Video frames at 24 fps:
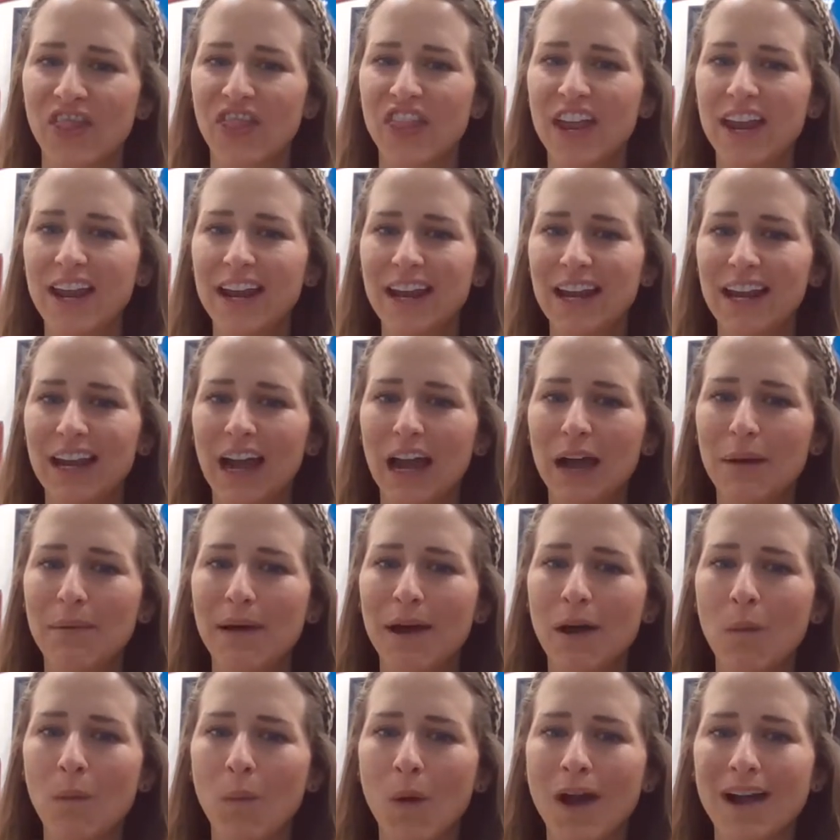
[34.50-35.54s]
think
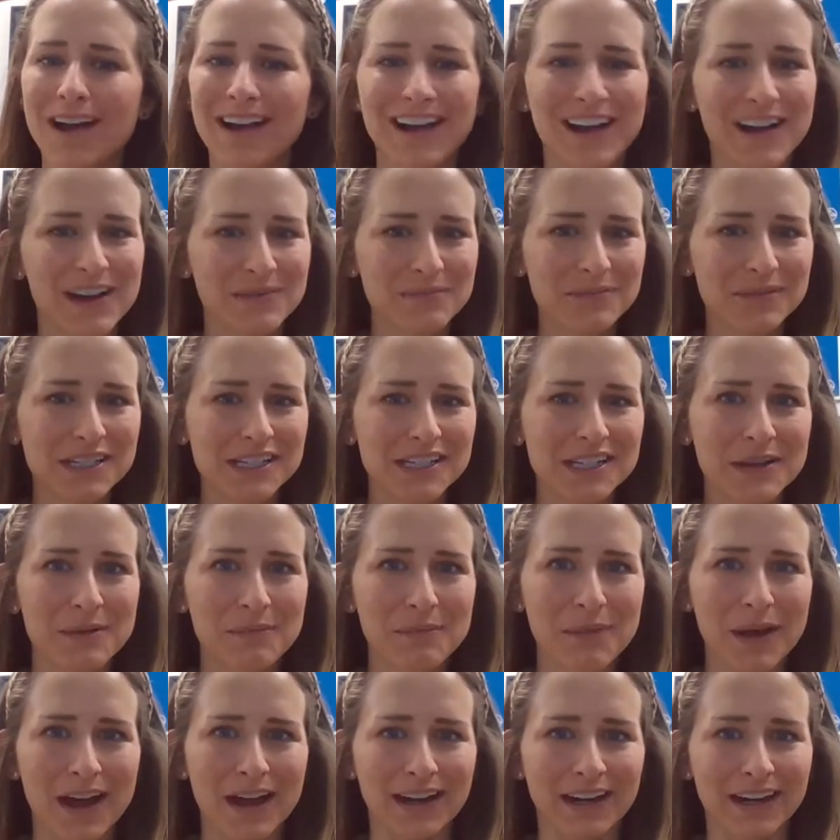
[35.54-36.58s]
about what comes to
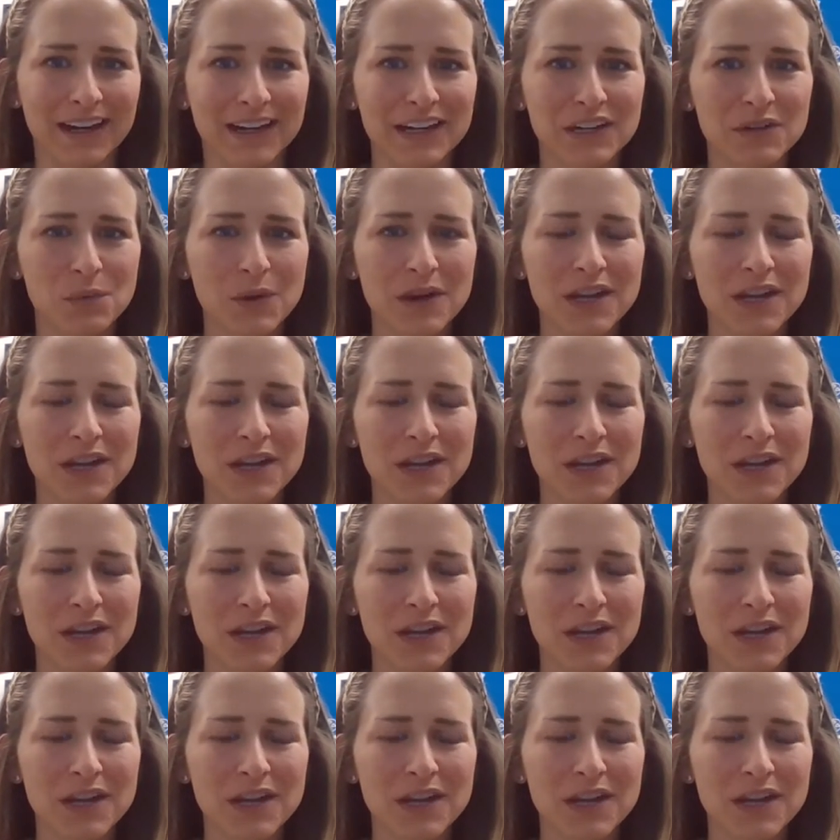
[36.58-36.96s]
mind